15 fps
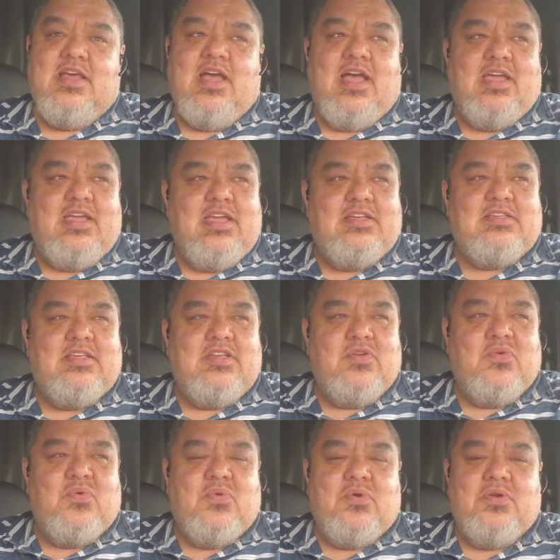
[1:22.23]
I guess, in
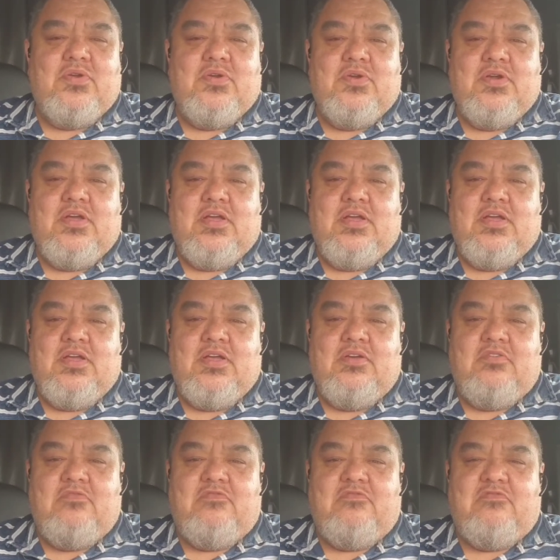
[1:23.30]
order
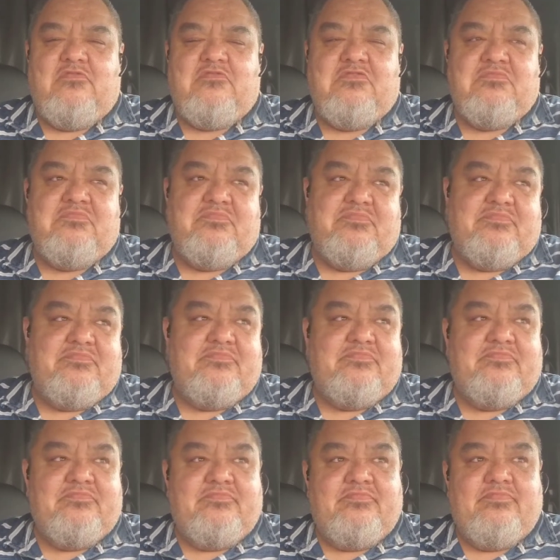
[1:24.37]
of
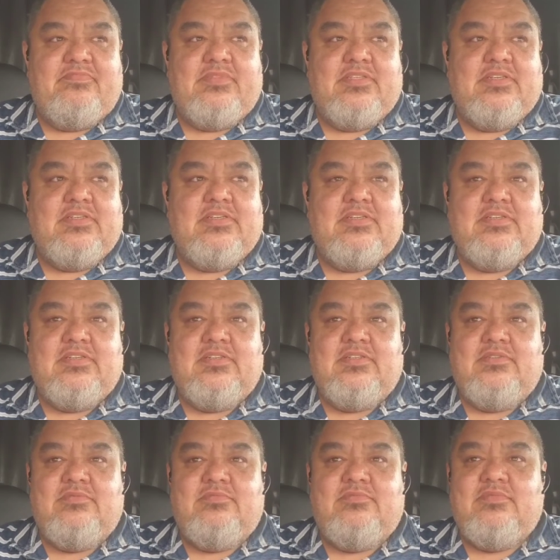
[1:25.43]

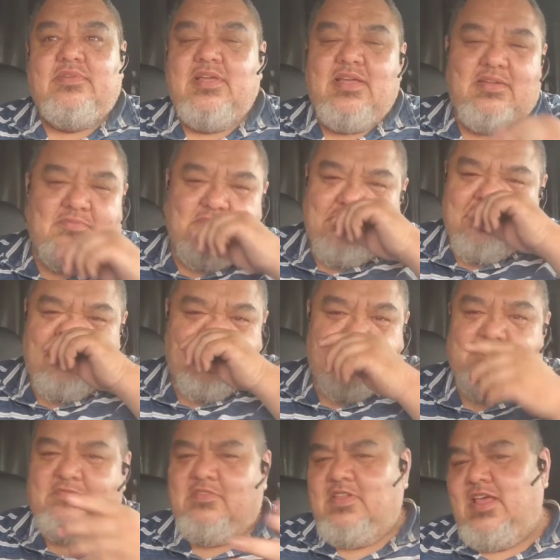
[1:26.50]
the,
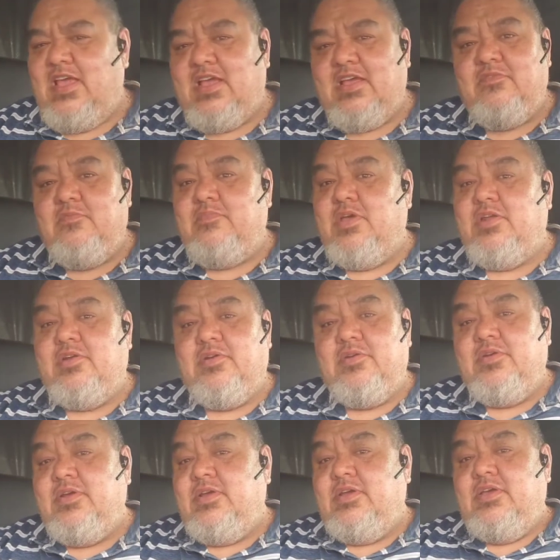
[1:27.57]
for lack of a
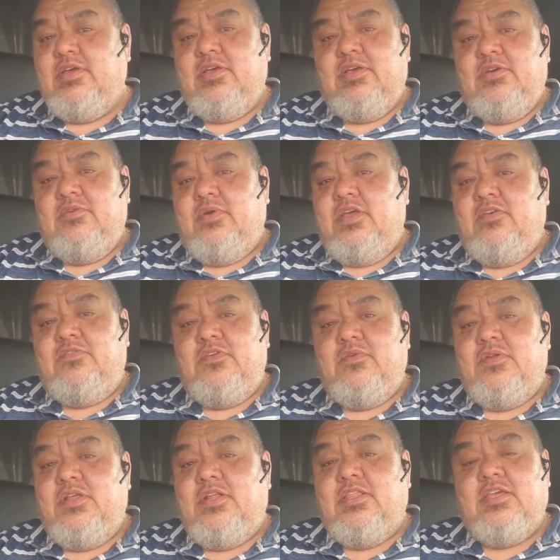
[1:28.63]
better way of
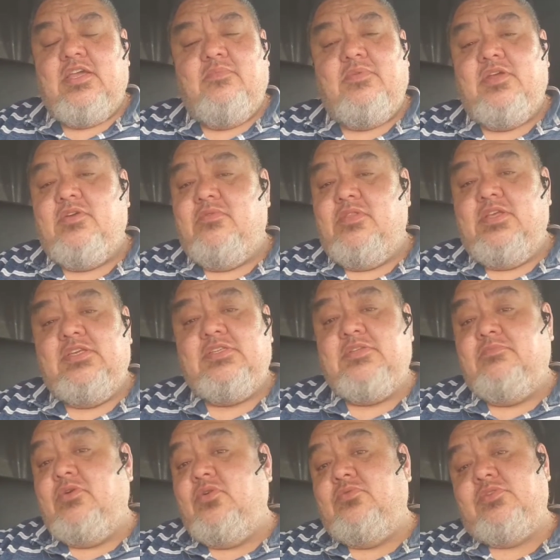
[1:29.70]
doing it, I think I'm going to go least
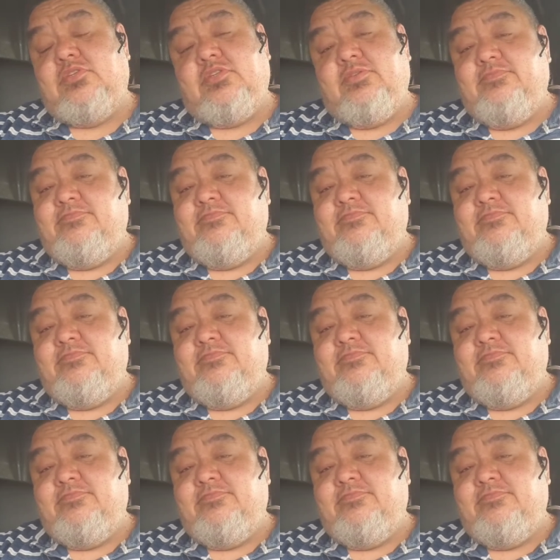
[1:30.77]
to most.